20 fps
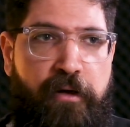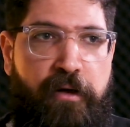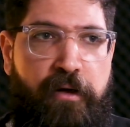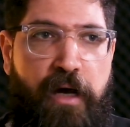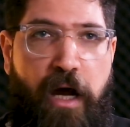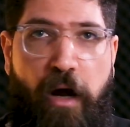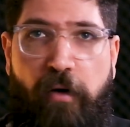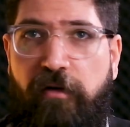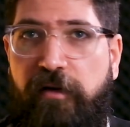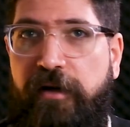
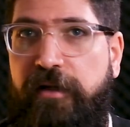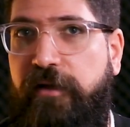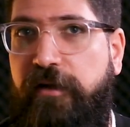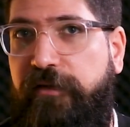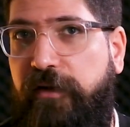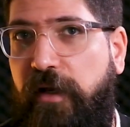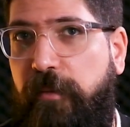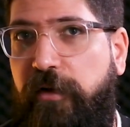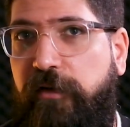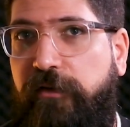However, in
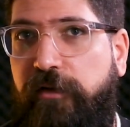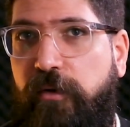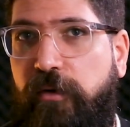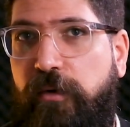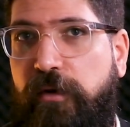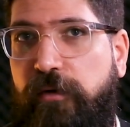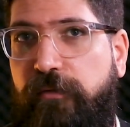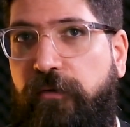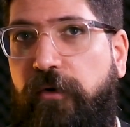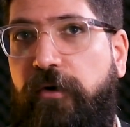this episode,
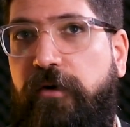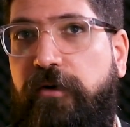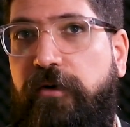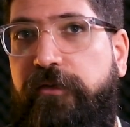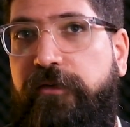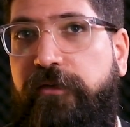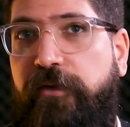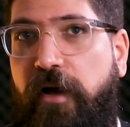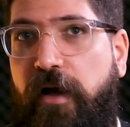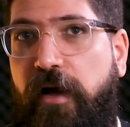we will
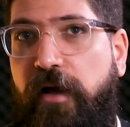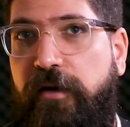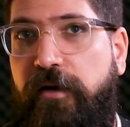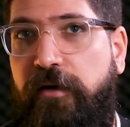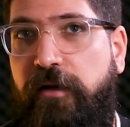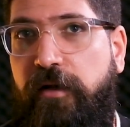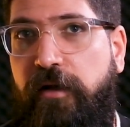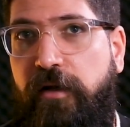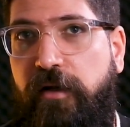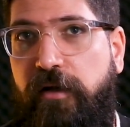focus
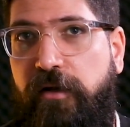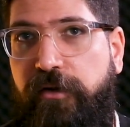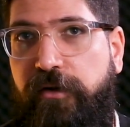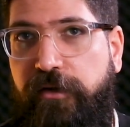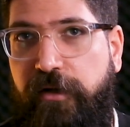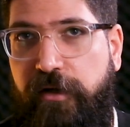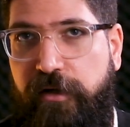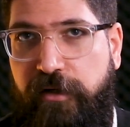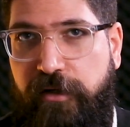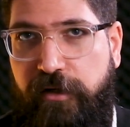on
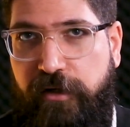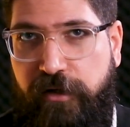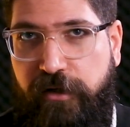the